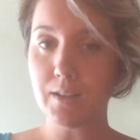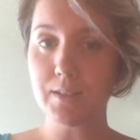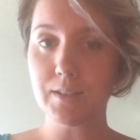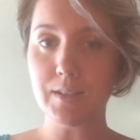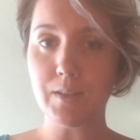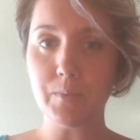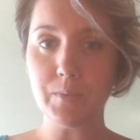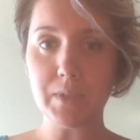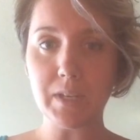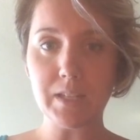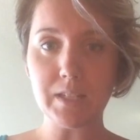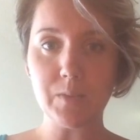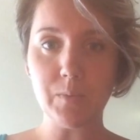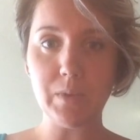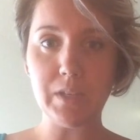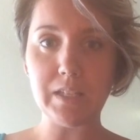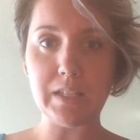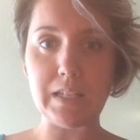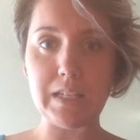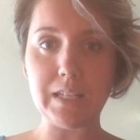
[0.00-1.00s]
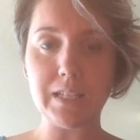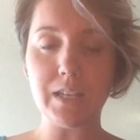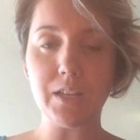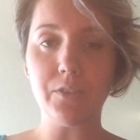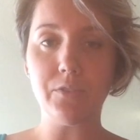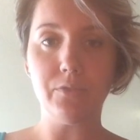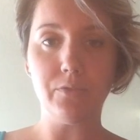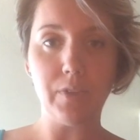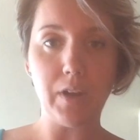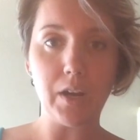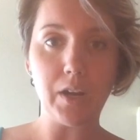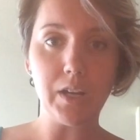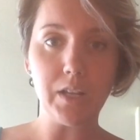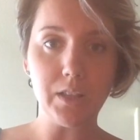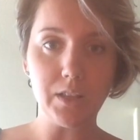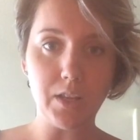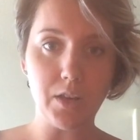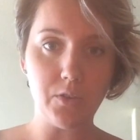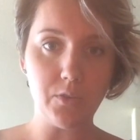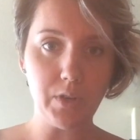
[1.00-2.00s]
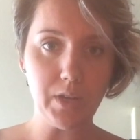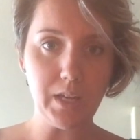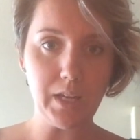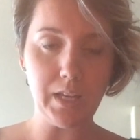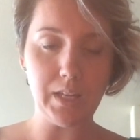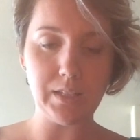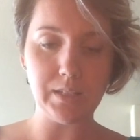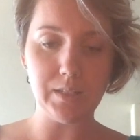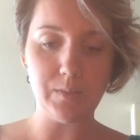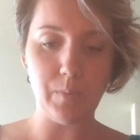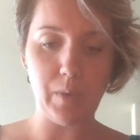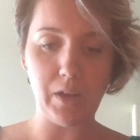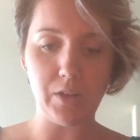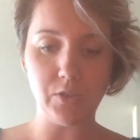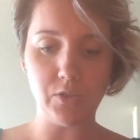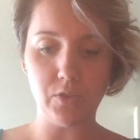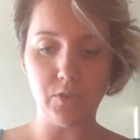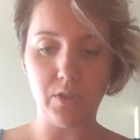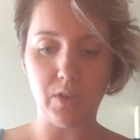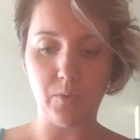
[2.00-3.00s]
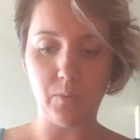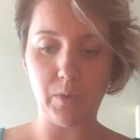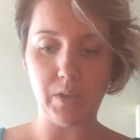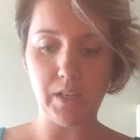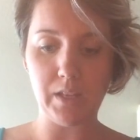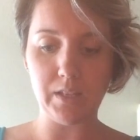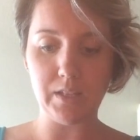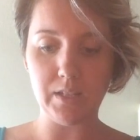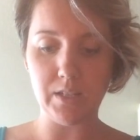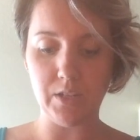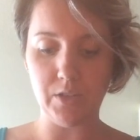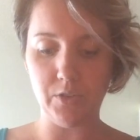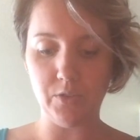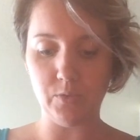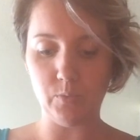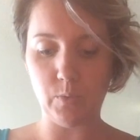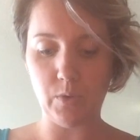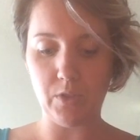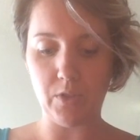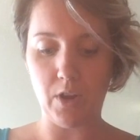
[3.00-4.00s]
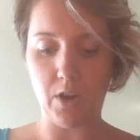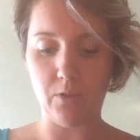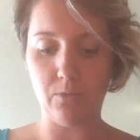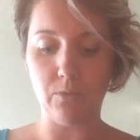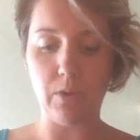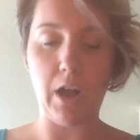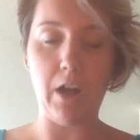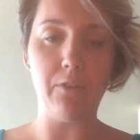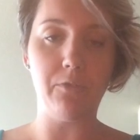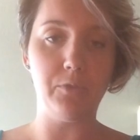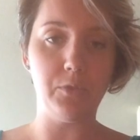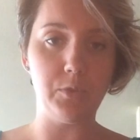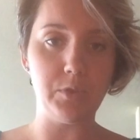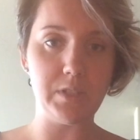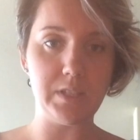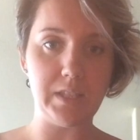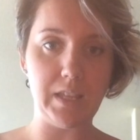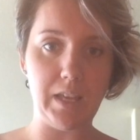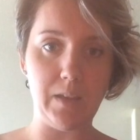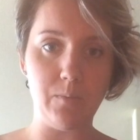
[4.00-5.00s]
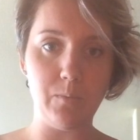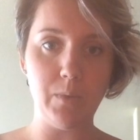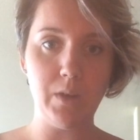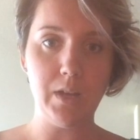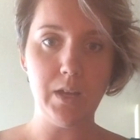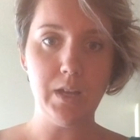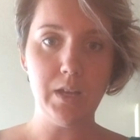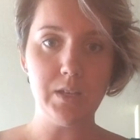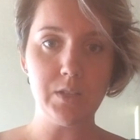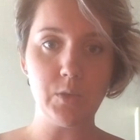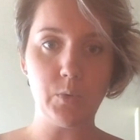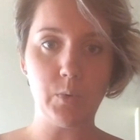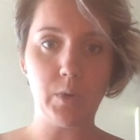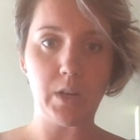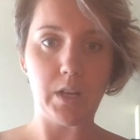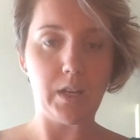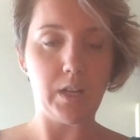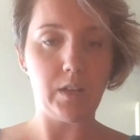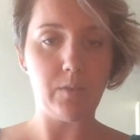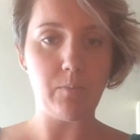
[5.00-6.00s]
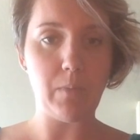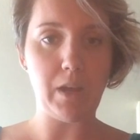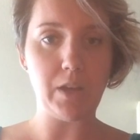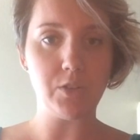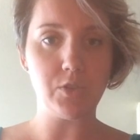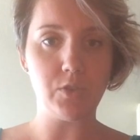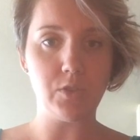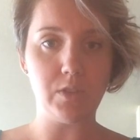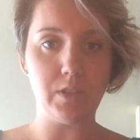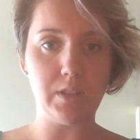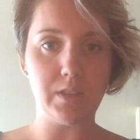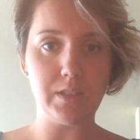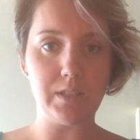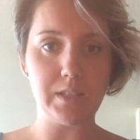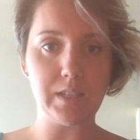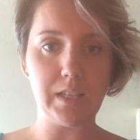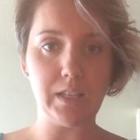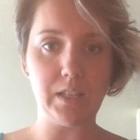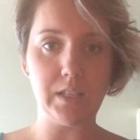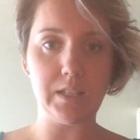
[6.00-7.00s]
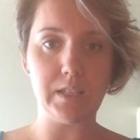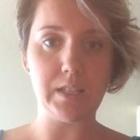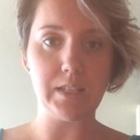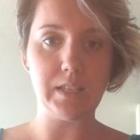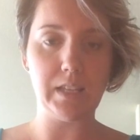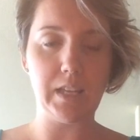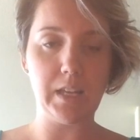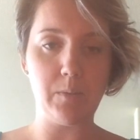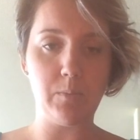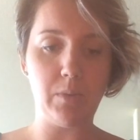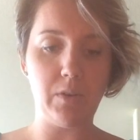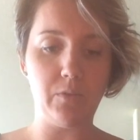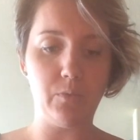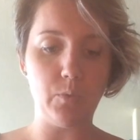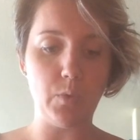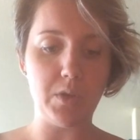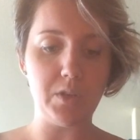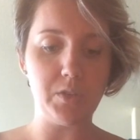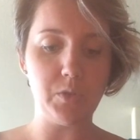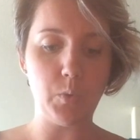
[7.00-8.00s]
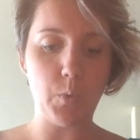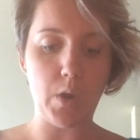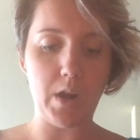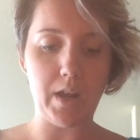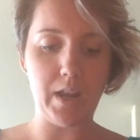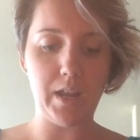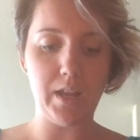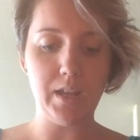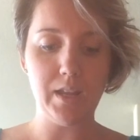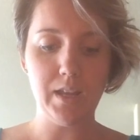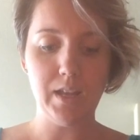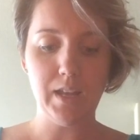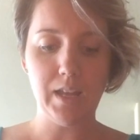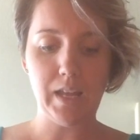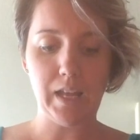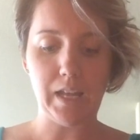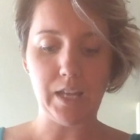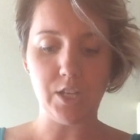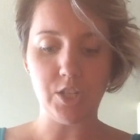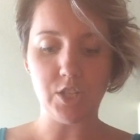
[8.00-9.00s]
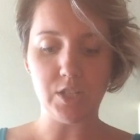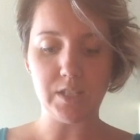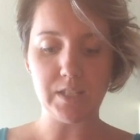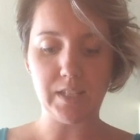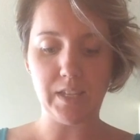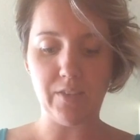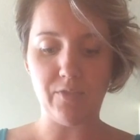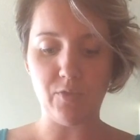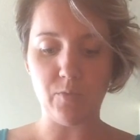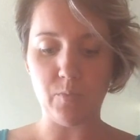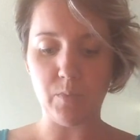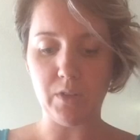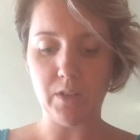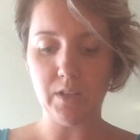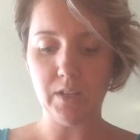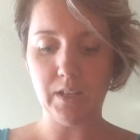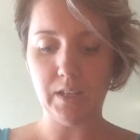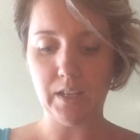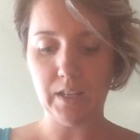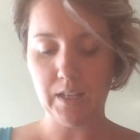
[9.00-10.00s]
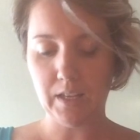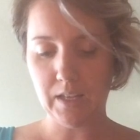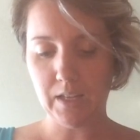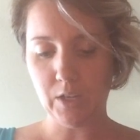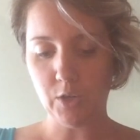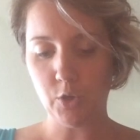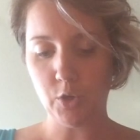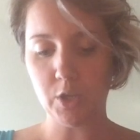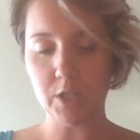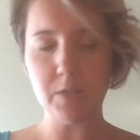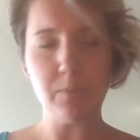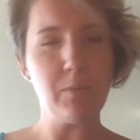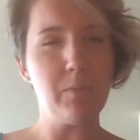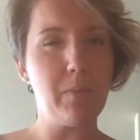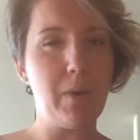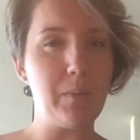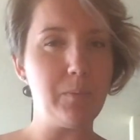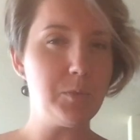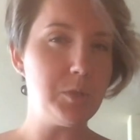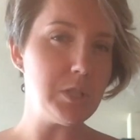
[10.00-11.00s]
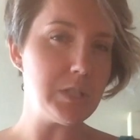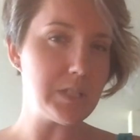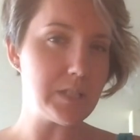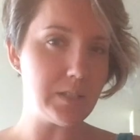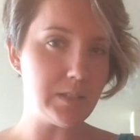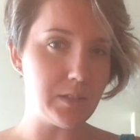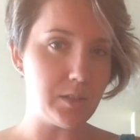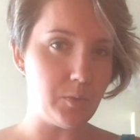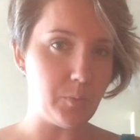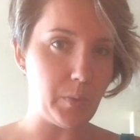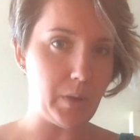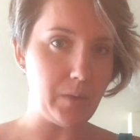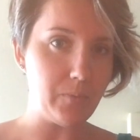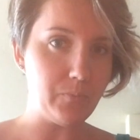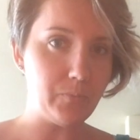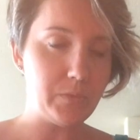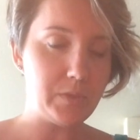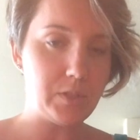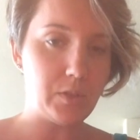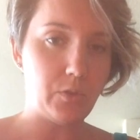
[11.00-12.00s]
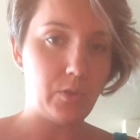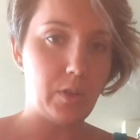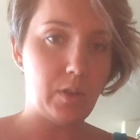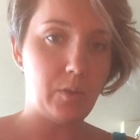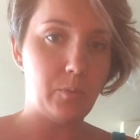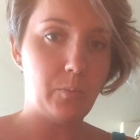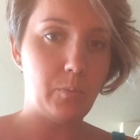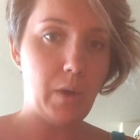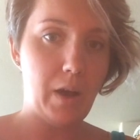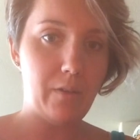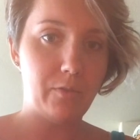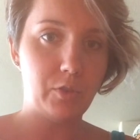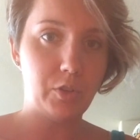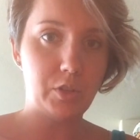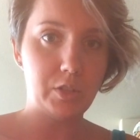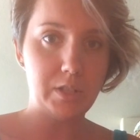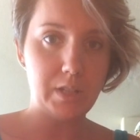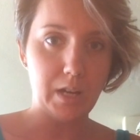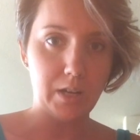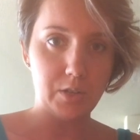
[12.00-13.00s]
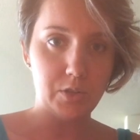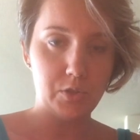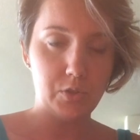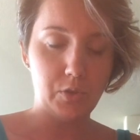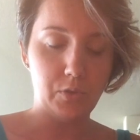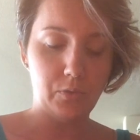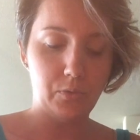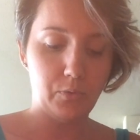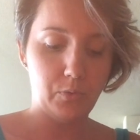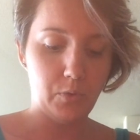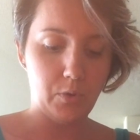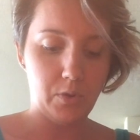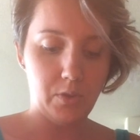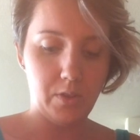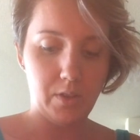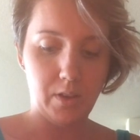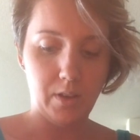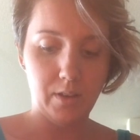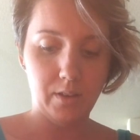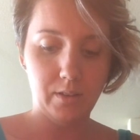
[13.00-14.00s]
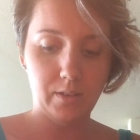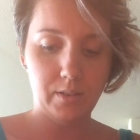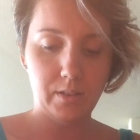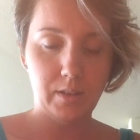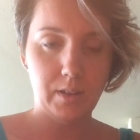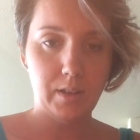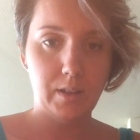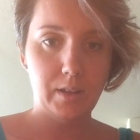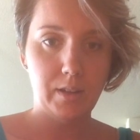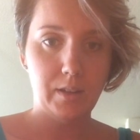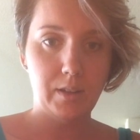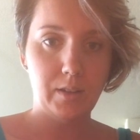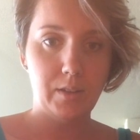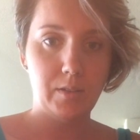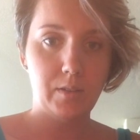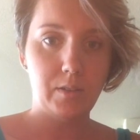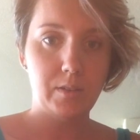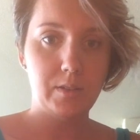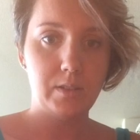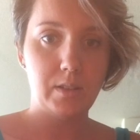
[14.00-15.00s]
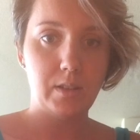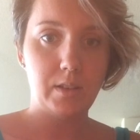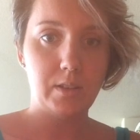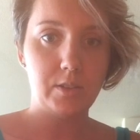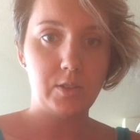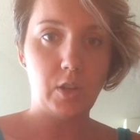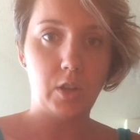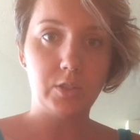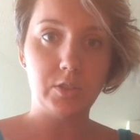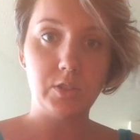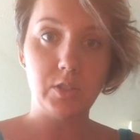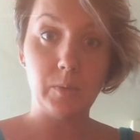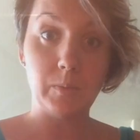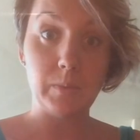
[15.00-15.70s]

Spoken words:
some sesame seeds at a very low heat to make sure that we continue with our raw foods theme. So we're going to make sure that the skillet doesn't get above 120 and just crisp them up just a little bit so they'll have a good texture for the salt